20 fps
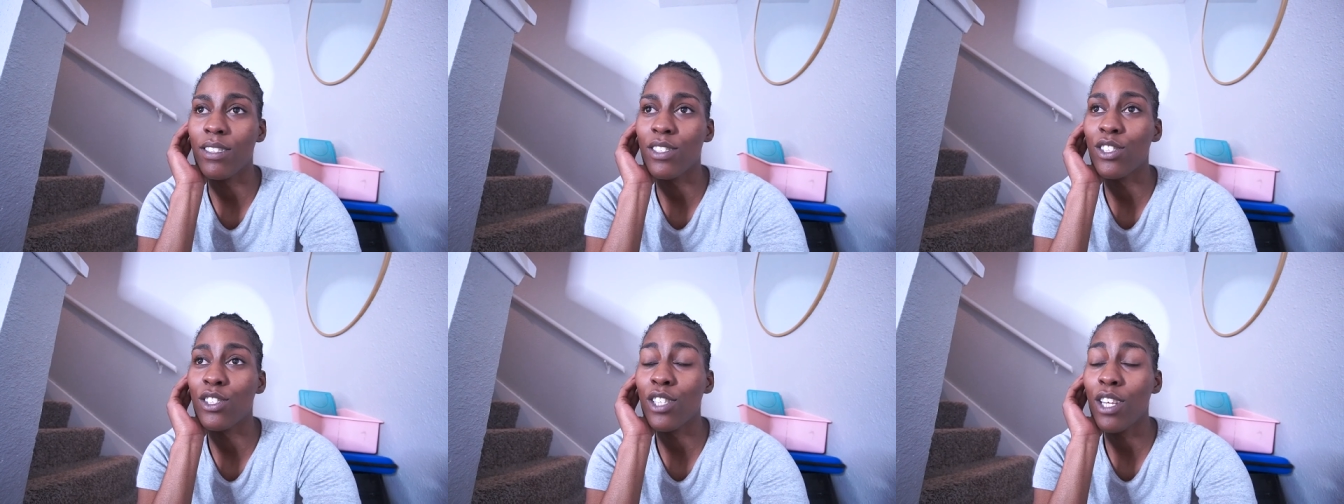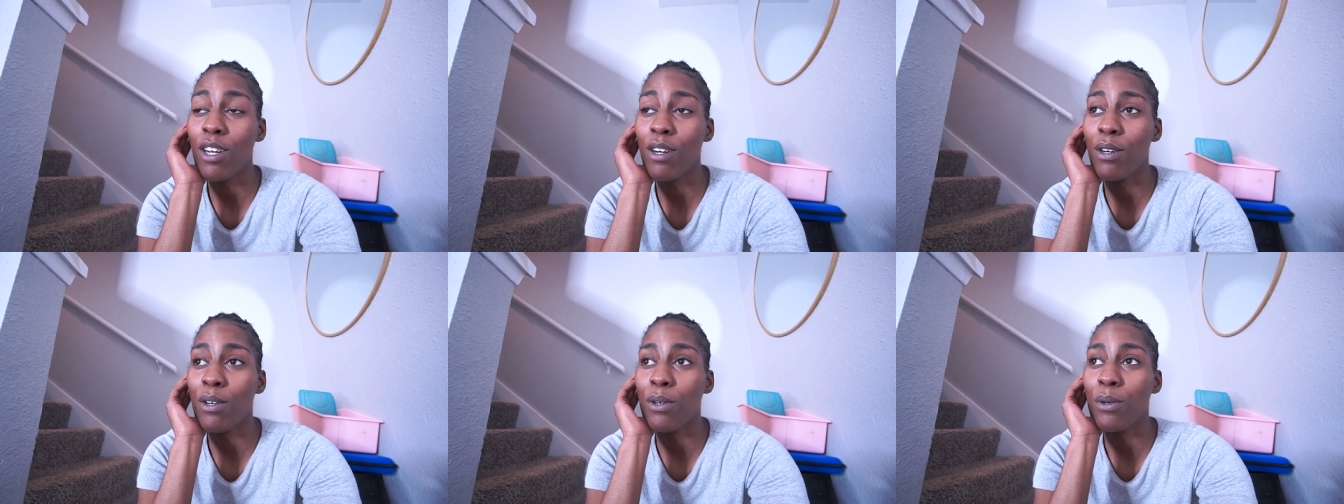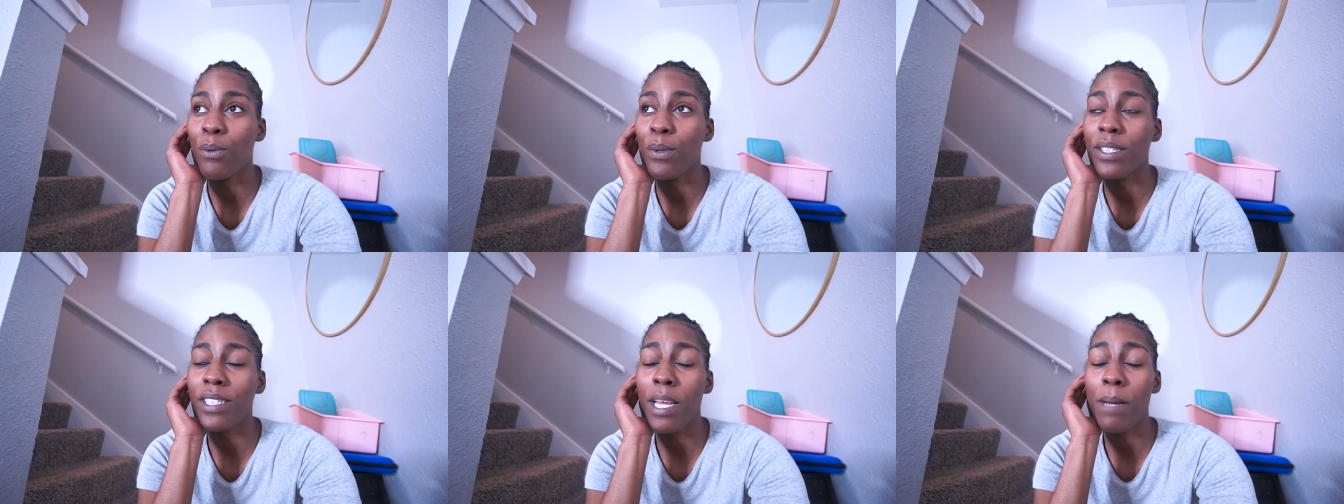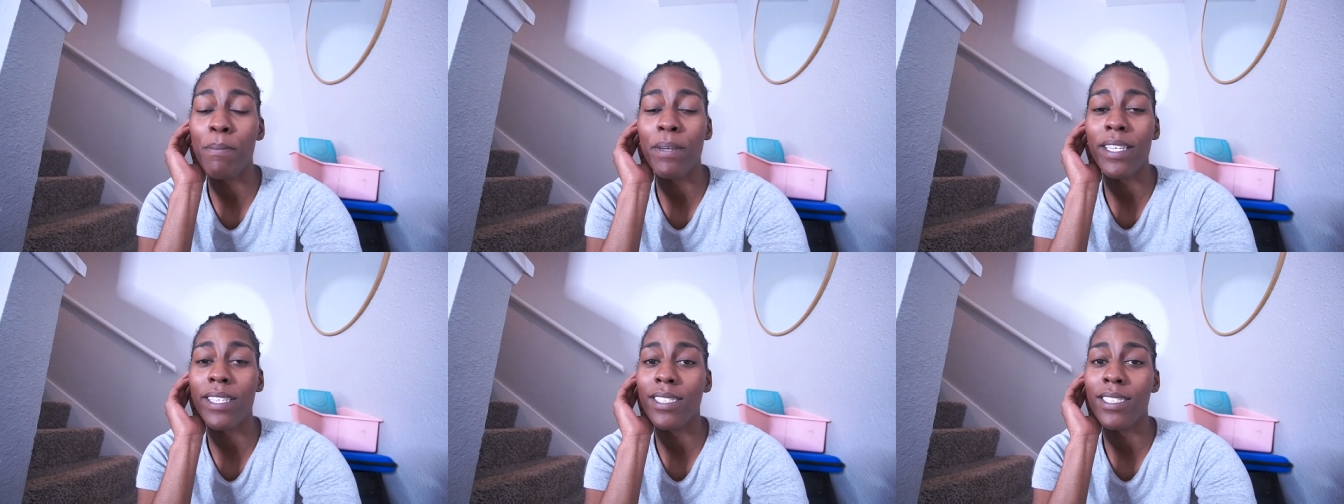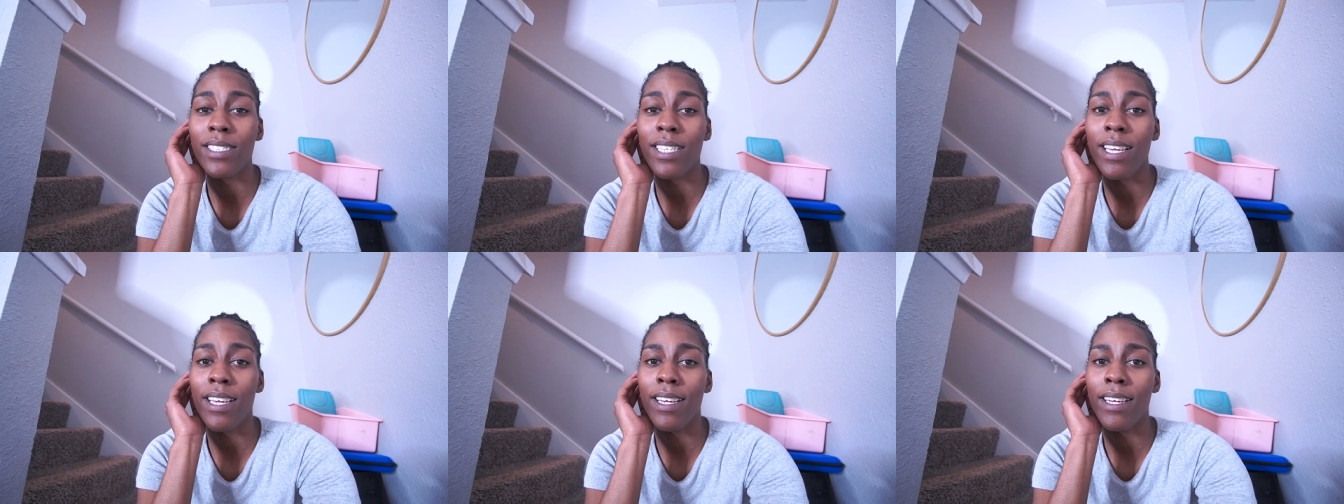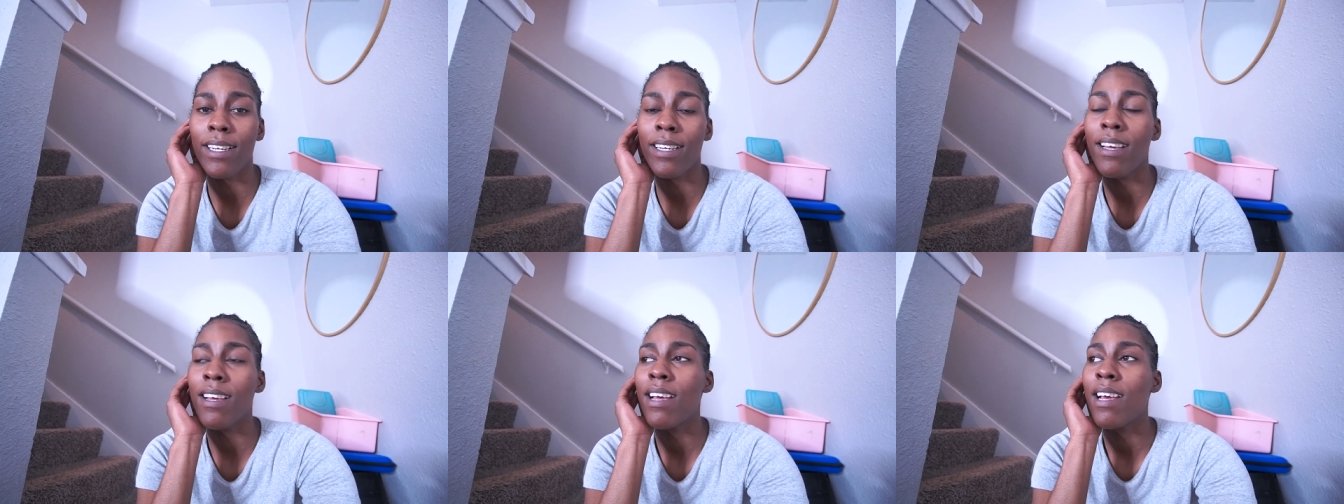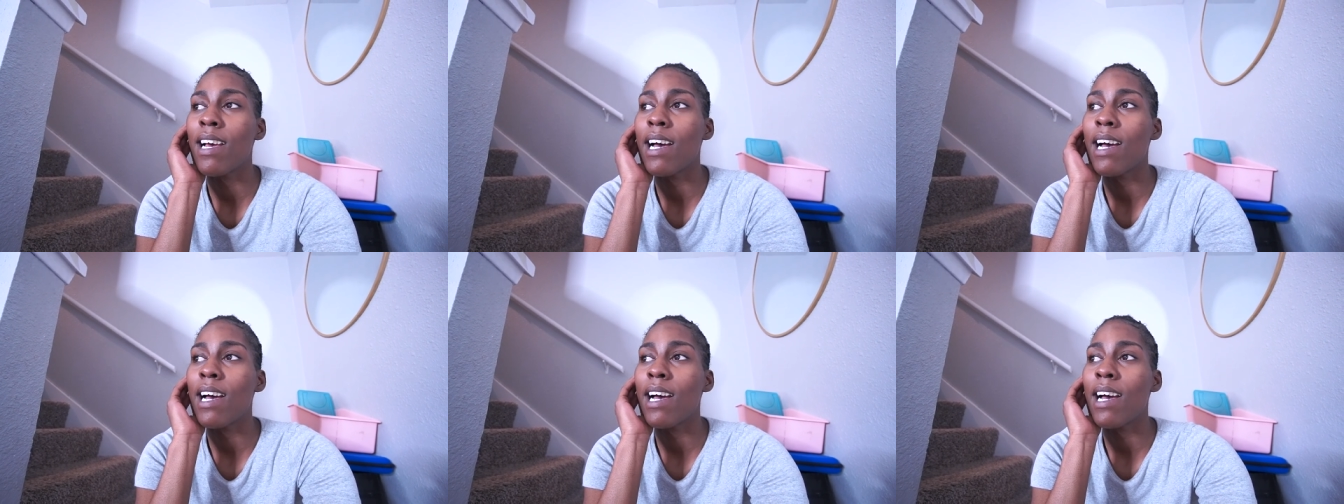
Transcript: So with that being said,